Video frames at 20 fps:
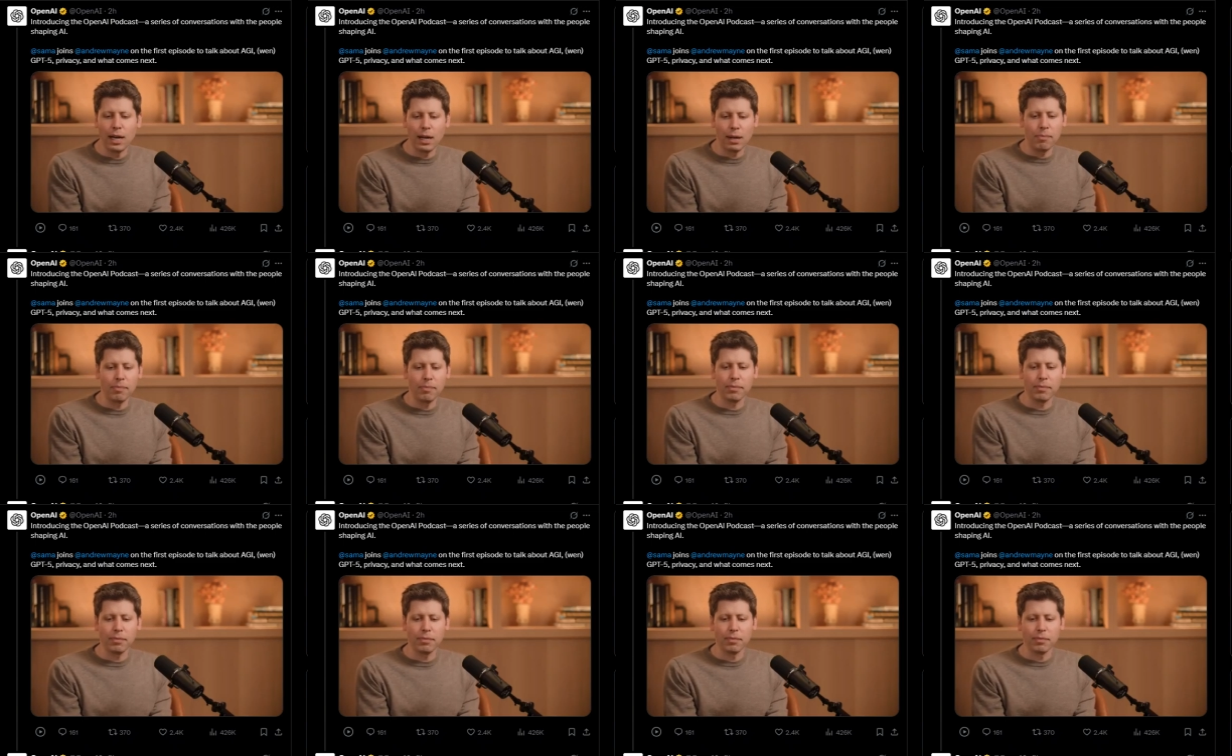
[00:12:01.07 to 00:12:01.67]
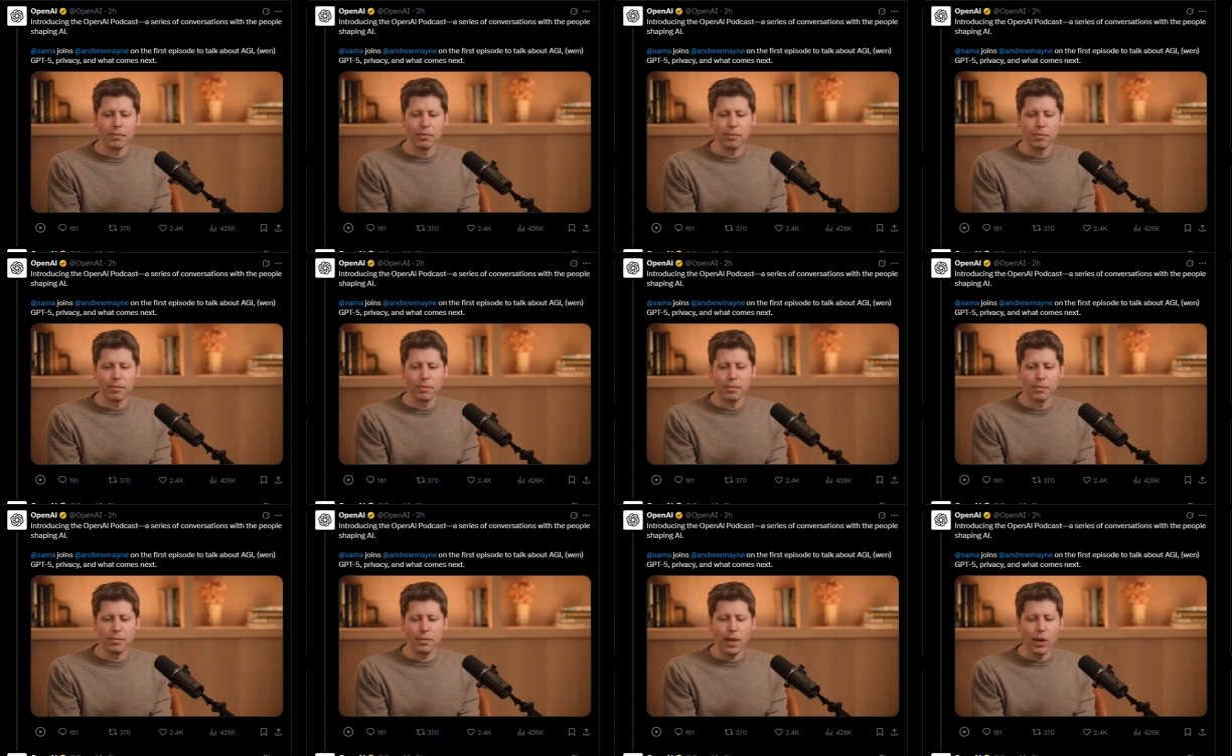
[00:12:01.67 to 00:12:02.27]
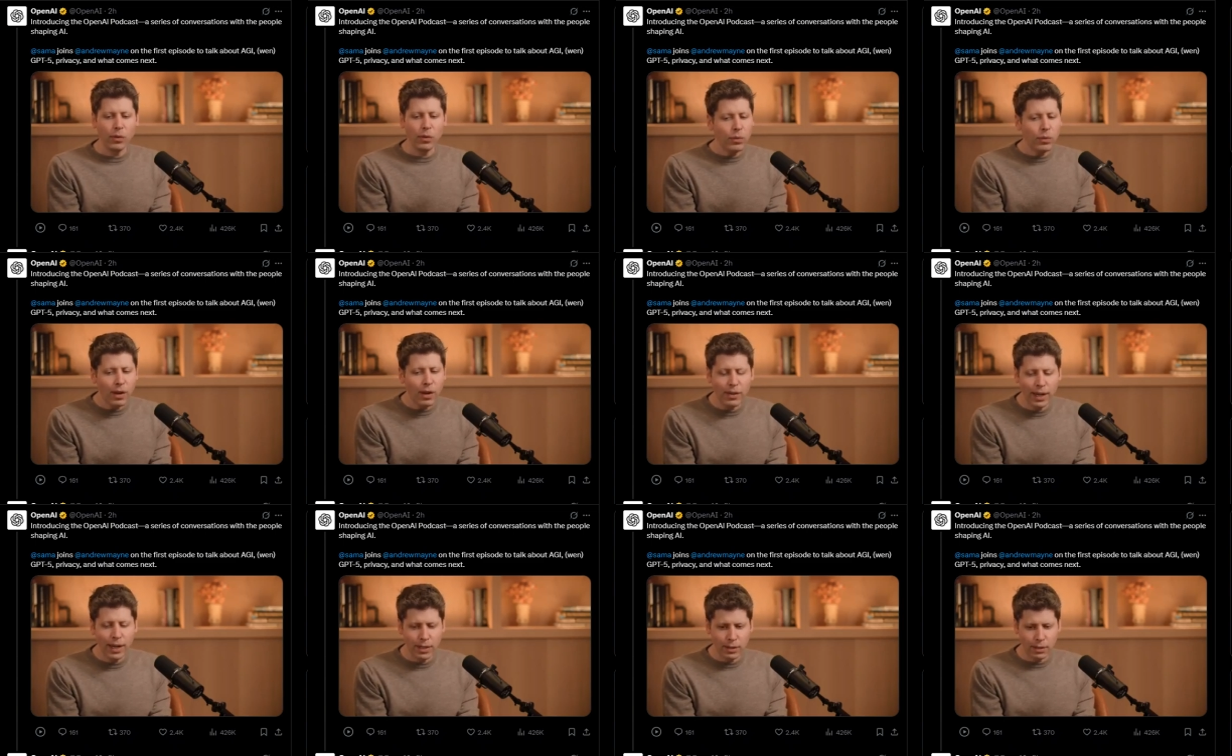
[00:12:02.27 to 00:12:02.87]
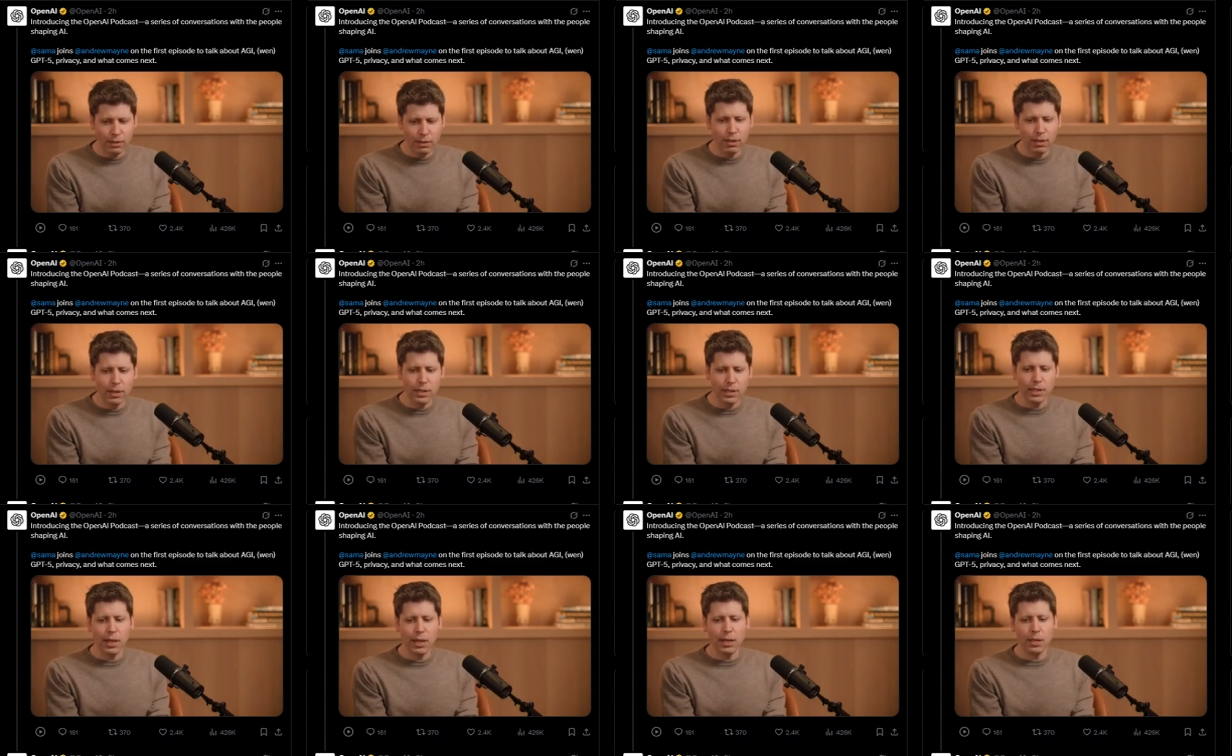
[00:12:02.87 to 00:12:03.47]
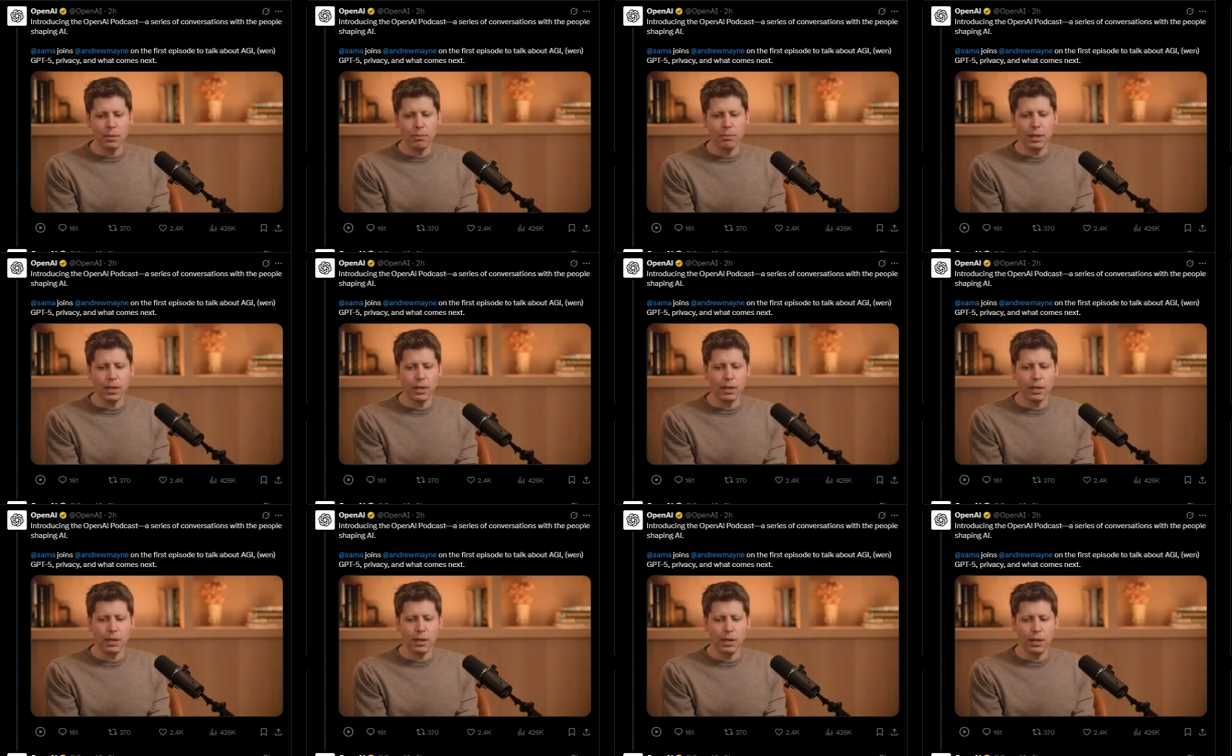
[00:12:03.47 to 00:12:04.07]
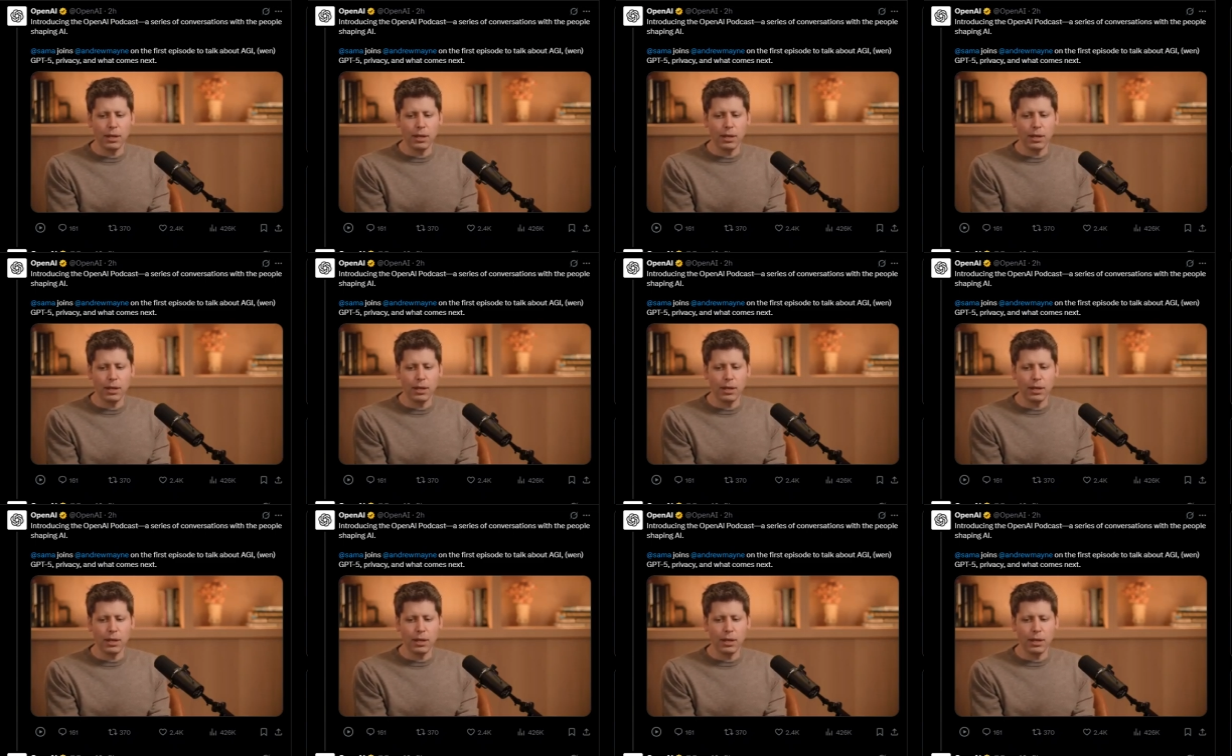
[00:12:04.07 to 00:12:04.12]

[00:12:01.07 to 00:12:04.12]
I don't think we have an answer to this yet, but